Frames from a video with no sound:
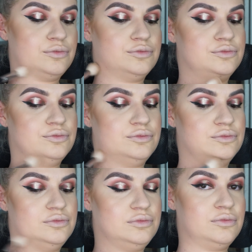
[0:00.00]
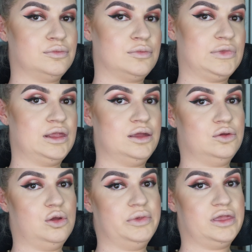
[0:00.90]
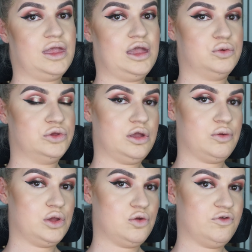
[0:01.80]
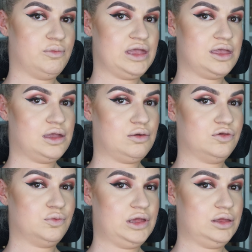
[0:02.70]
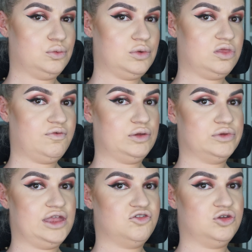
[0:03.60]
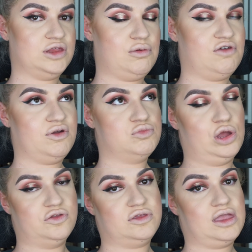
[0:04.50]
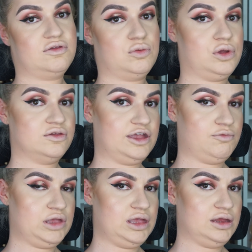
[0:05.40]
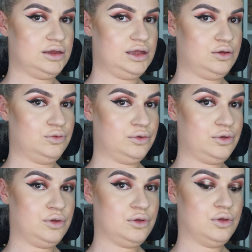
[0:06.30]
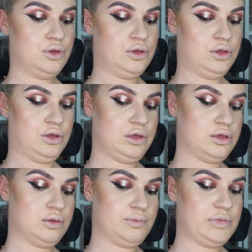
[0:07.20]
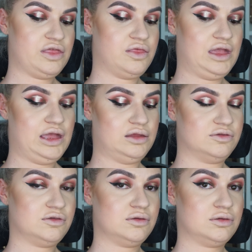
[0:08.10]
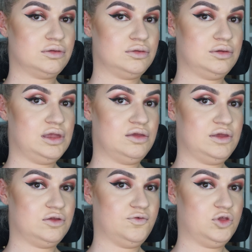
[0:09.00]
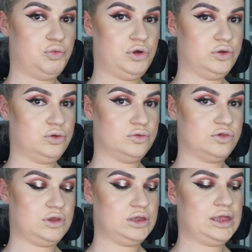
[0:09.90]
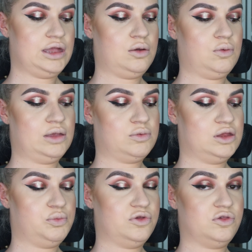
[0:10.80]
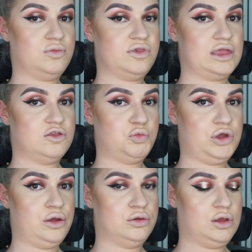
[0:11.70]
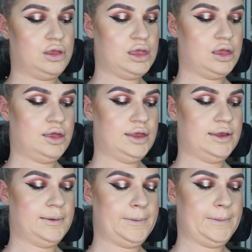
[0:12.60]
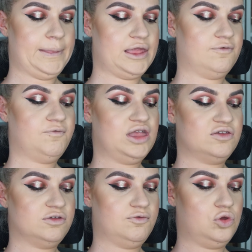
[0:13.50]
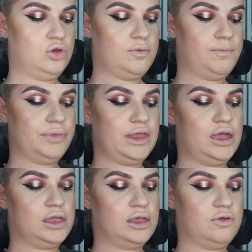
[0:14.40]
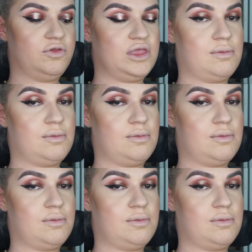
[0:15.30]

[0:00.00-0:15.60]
Now normally I would go over my ear as well with foundation, however I'm not today because I'm going to have my hair down. But that is it for the product. Now I'm going to put some setting spray on. First of all, I use the